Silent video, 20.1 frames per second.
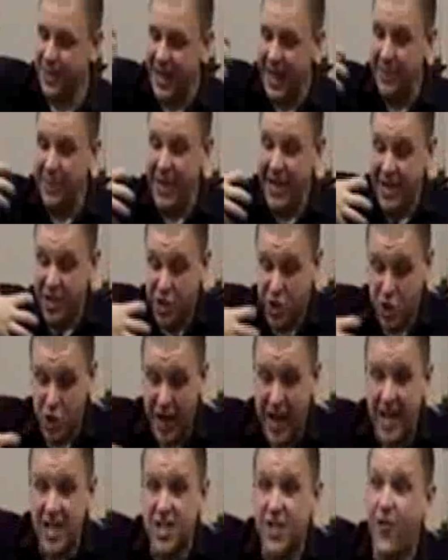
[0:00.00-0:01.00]
me being
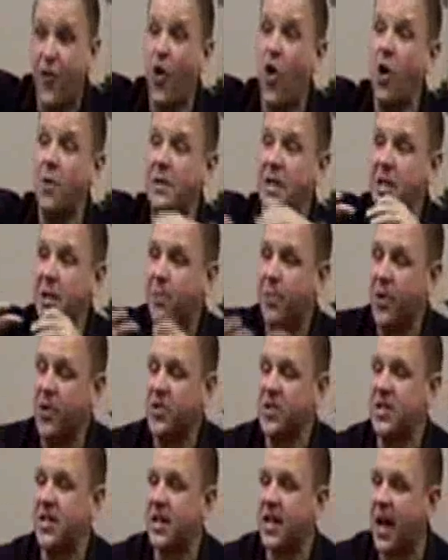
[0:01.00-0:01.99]
transformed in the
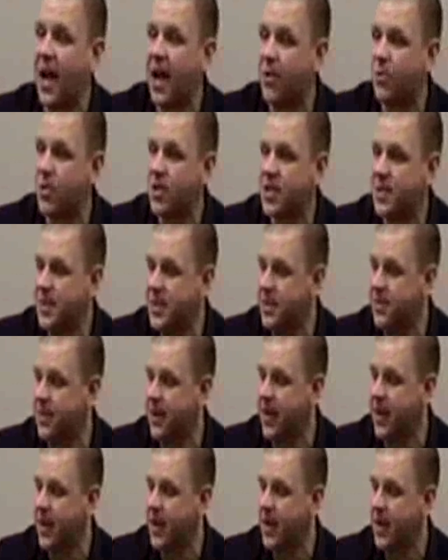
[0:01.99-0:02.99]
person that God wants me to
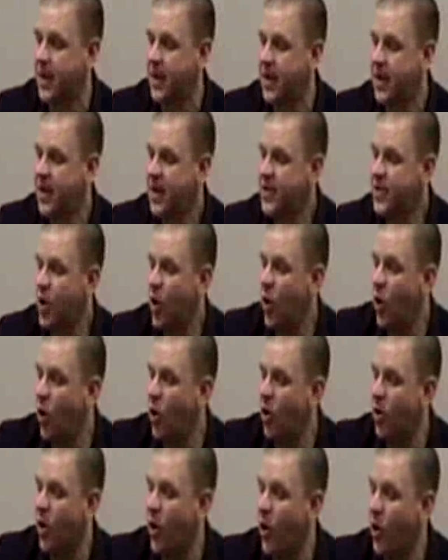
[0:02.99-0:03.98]
be. The
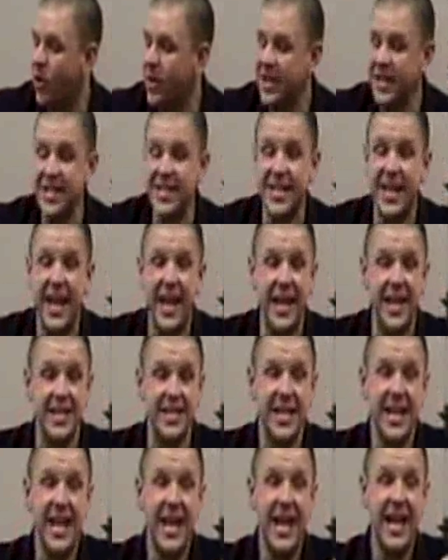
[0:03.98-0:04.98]
whole holiness thing
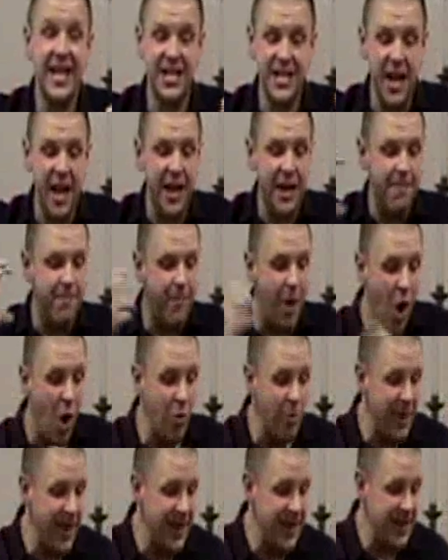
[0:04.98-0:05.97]
is it's not a
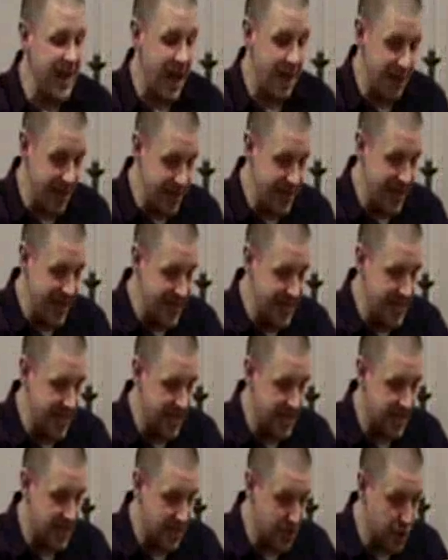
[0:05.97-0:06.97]
moment. I mean, it,
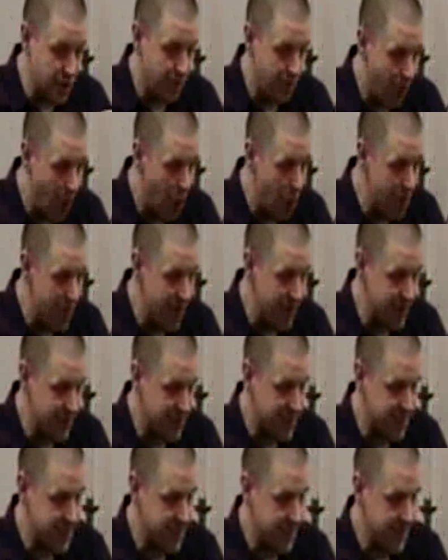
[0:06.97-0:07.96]
it, there's
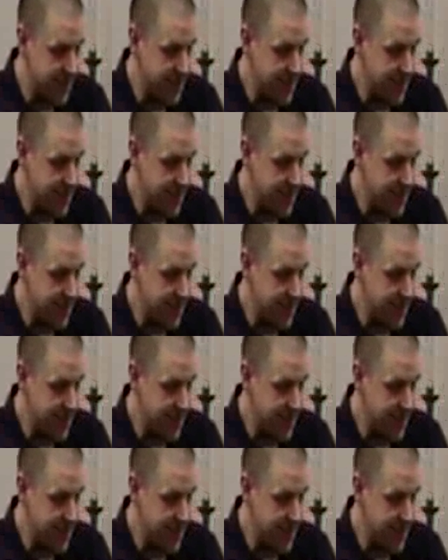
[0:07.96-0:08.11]
moments,